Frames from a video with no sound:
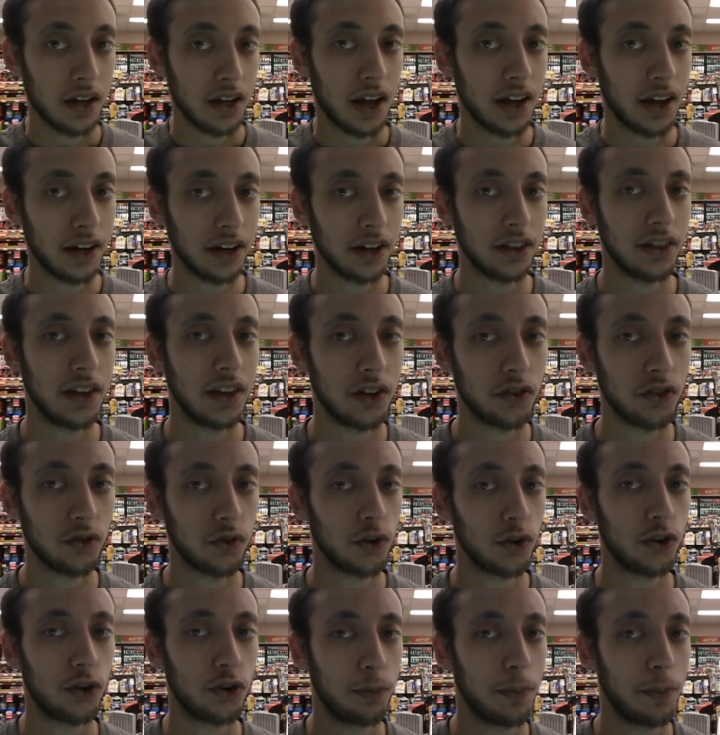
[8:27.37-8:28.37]
And in this
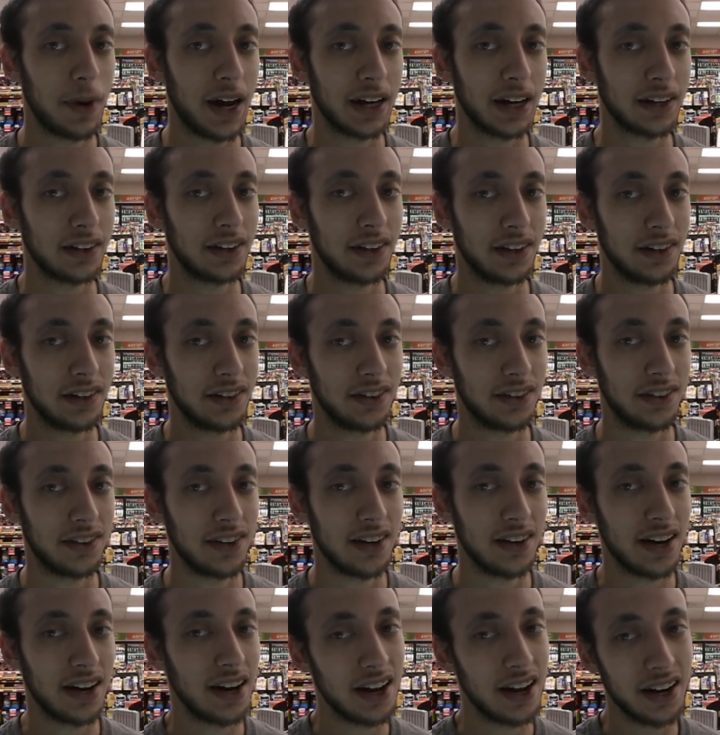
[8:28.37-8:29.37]
respect, it's
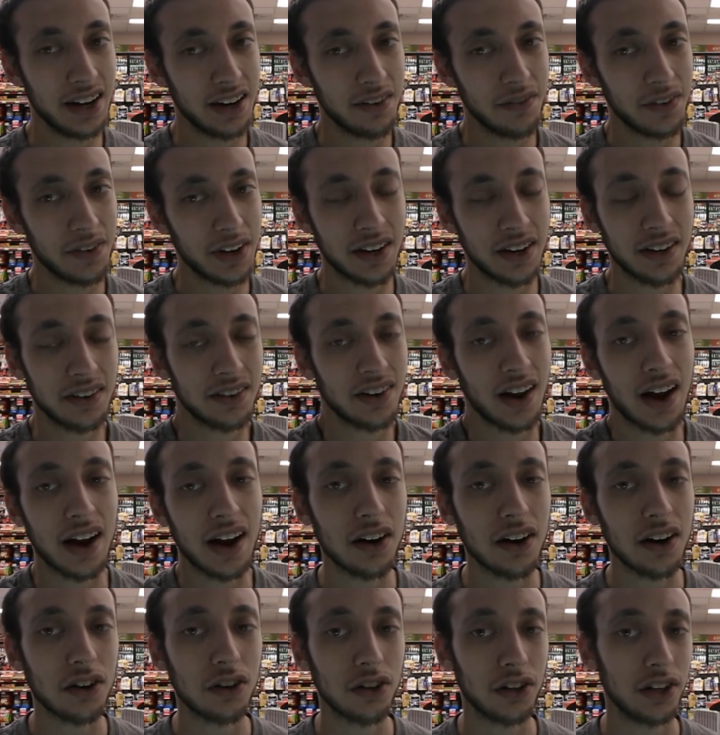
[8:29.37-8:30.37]
not even
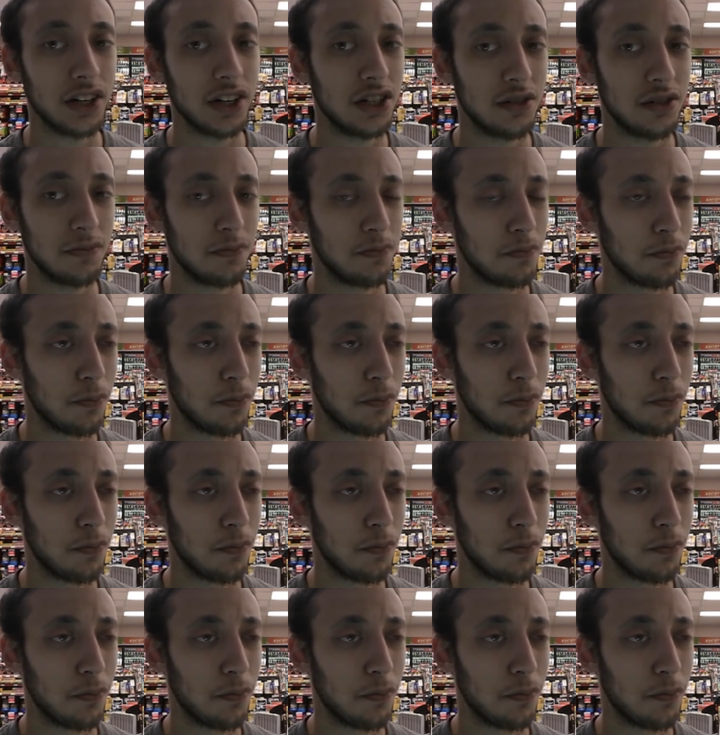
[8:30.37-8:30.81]
entirely